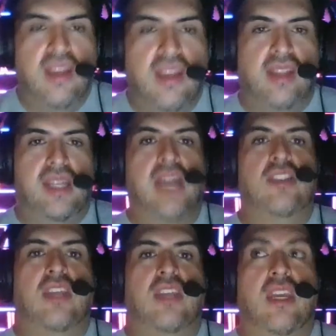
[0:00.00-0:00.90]

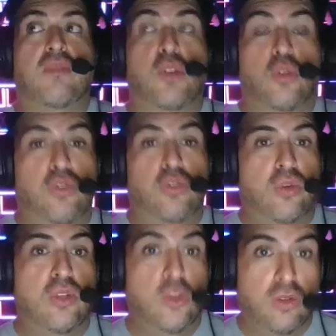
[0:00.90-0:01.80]
that's a
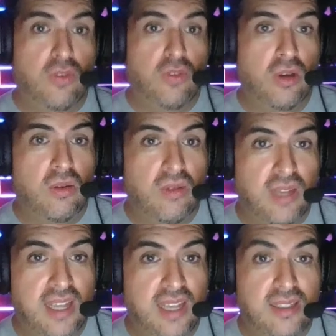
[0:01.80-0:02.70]
beautiful UFO.
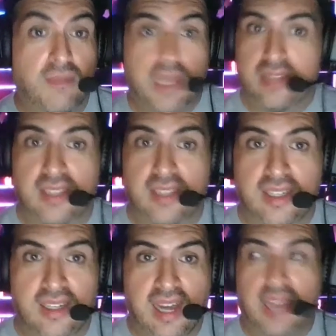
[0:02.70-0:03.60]
It's amazing.
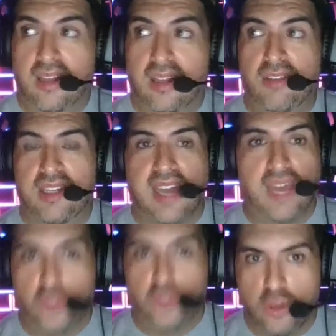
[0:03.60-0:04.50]
I love it. I
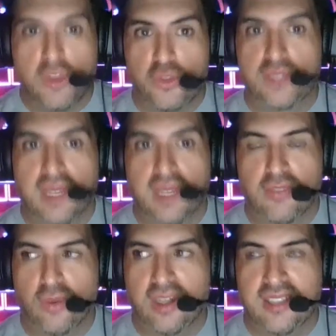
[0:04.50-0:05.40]
have so much respect
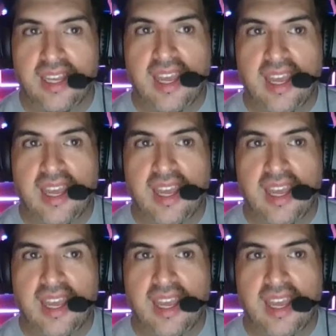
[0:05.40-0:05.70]
for it.